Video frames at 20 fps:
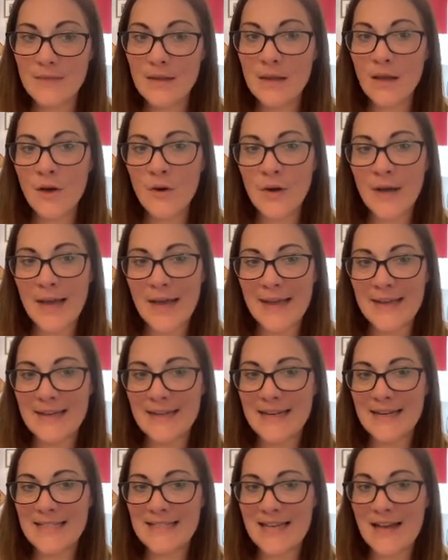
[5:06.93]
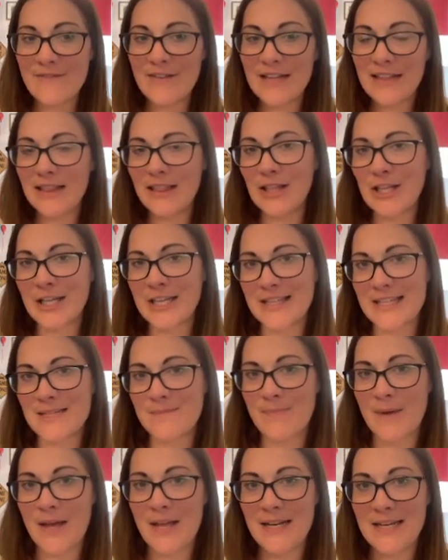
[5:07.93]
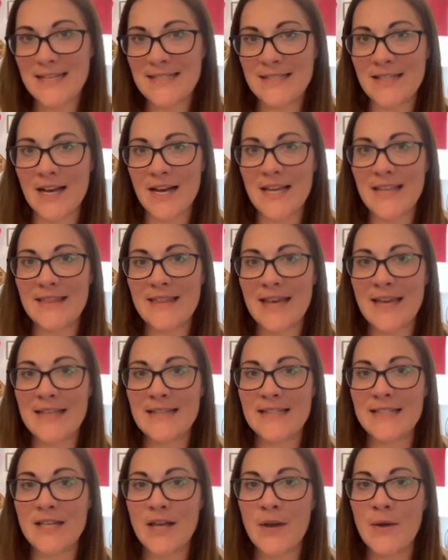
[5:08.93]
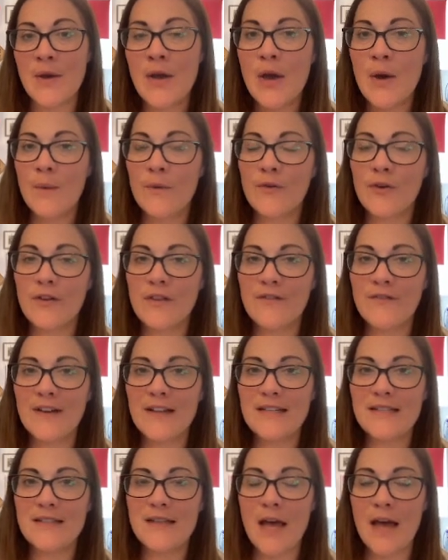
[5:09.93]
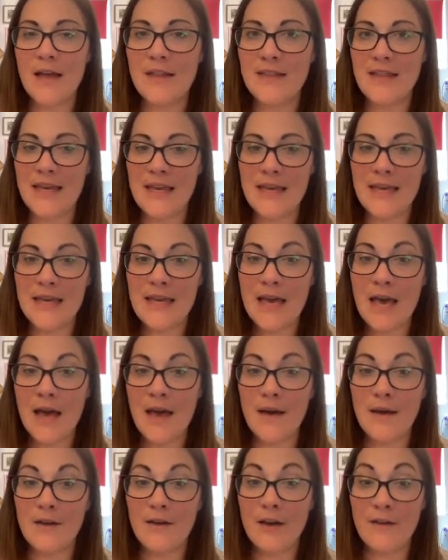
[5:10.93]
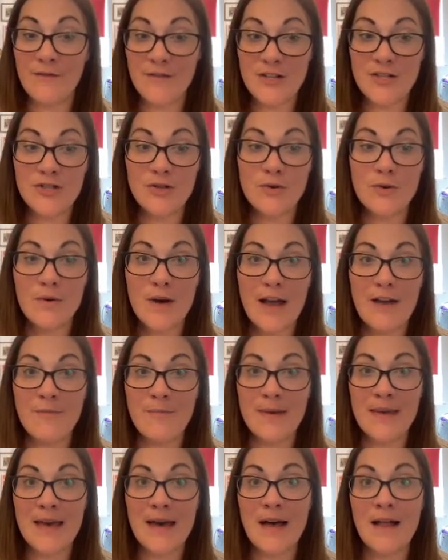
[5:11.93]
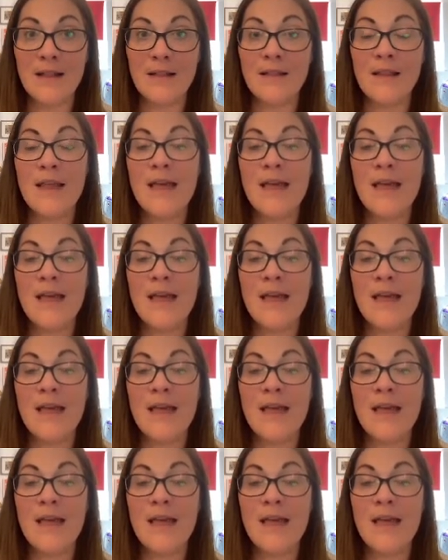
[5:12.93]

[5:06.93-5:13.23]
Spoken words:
Okay, let's have a little look at this Burnley side then. So we've got the official FPL